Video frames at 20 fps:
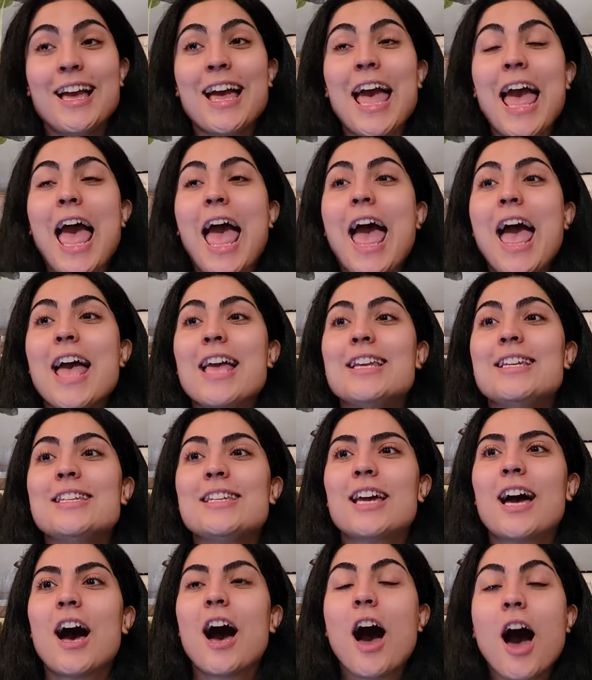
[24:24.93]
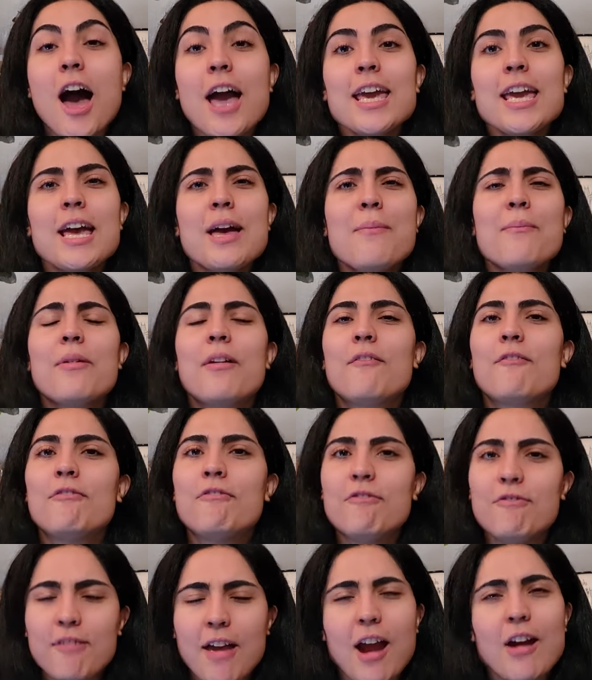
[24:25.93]
And I am
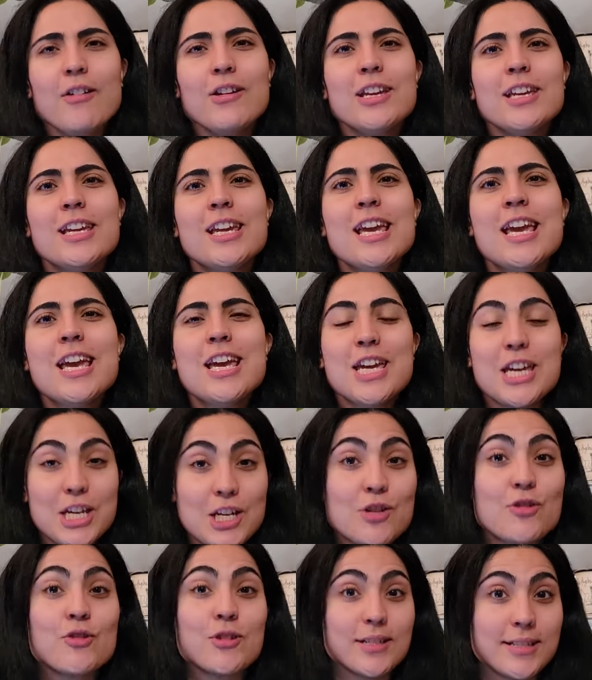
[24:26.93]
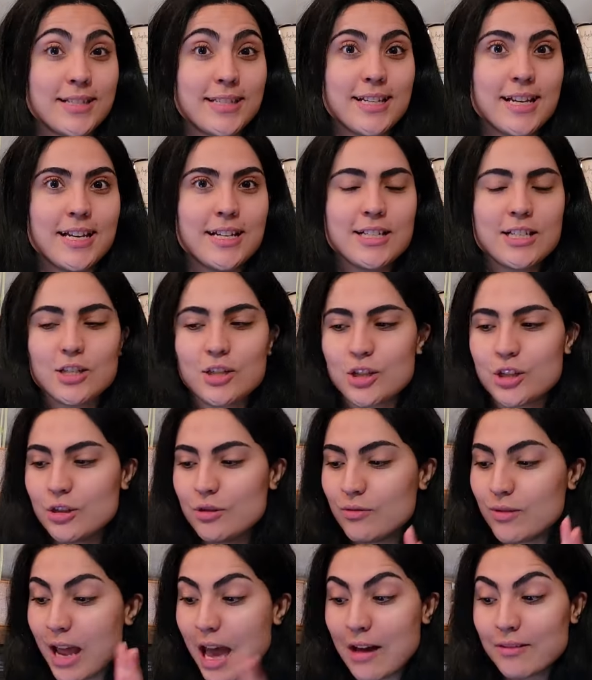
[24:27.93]
very interested to,
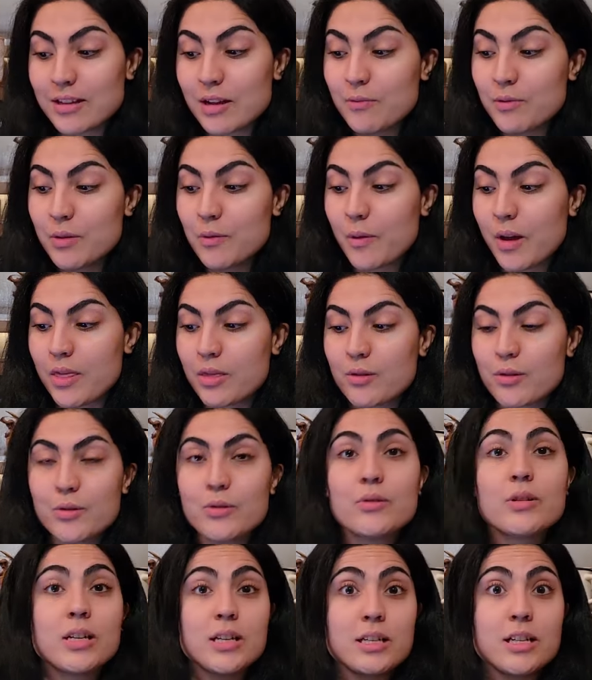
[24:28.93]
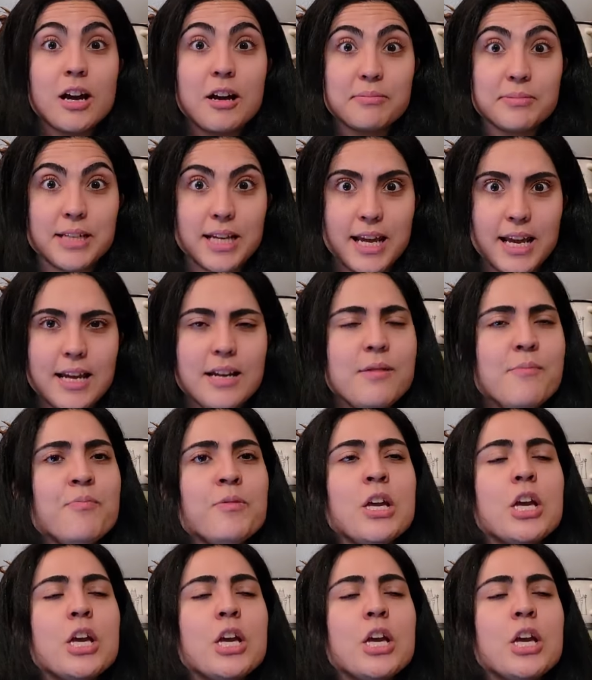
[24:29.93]
now that we went through the top 10,